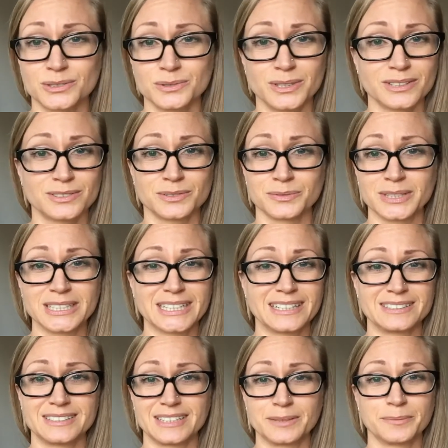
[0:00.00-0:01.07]
who doesn't
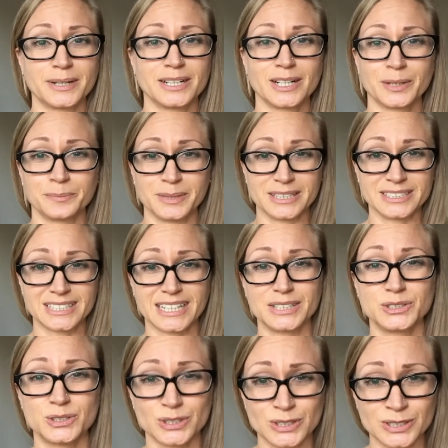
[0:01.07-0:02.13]
realize it, it might not be
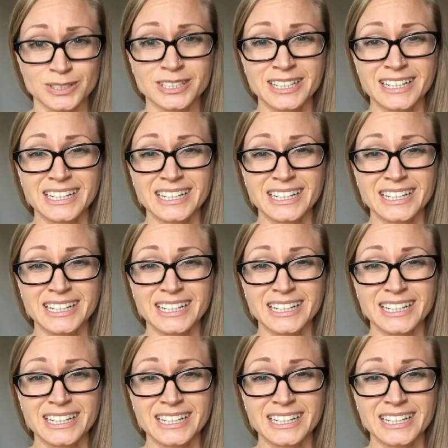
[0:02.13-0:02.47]
intentional.